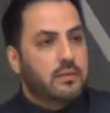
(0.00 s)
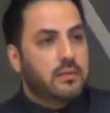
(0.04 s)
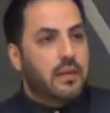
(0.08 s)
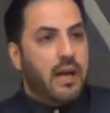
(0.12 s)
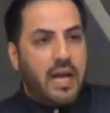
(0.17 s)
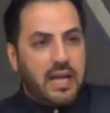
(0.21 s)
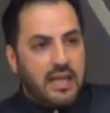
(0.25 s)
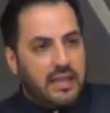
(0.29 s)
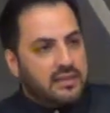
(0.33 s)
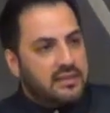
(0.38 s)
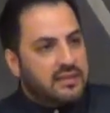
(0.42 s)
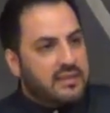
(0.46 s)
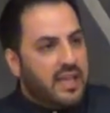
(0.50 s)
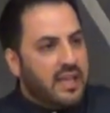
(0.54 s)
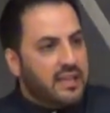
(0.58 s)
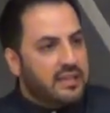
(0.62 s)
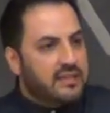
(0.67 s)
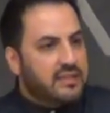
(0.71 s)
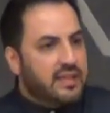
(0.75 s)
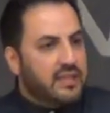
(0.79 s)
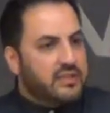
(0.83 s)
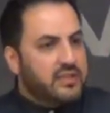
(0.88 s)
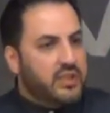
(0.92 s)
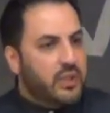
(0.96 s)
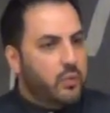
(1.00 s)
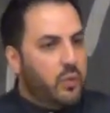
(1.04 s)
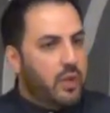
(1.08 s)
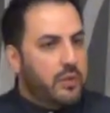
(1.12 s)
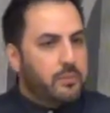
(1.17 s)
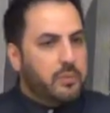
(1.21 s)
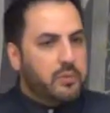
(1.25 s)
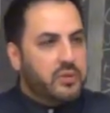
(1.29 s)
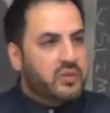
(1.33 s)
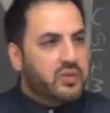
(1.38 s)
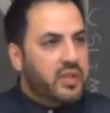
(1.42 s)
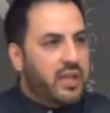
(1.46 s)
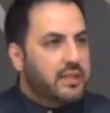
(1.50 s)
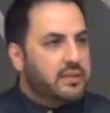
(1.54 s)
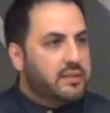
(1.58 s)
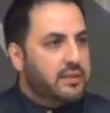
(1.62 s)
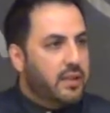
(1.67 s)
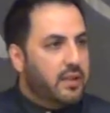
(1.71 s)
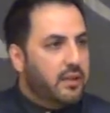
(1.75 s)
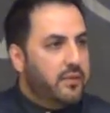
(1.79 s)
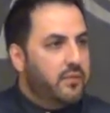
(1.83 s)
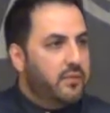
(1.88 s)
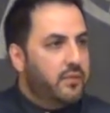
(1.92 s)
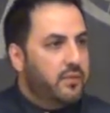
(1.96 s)
Now, I didn't say 61%
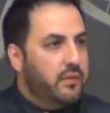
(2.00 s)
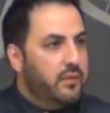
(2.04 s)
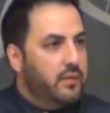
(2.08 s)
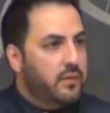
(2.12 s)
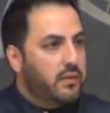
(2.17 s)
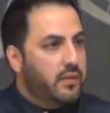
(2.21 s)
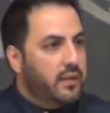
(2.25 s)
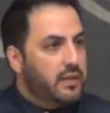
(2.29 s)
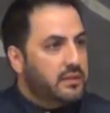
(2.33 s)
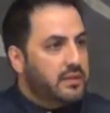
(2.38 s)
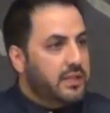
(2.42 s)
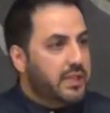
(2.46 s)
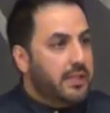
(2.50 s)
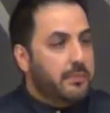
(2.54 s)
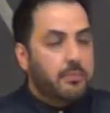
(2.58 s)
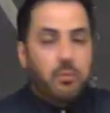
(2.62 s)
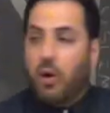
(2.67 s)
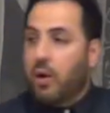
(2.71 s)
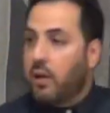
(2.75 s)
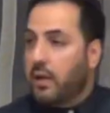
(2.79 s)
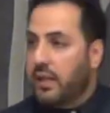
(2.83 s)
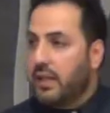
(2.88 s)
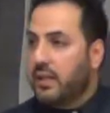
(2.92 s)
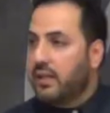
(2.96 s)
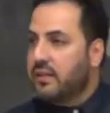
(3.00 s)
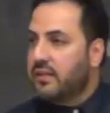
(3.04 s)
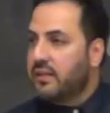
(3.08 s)
of the Tea Party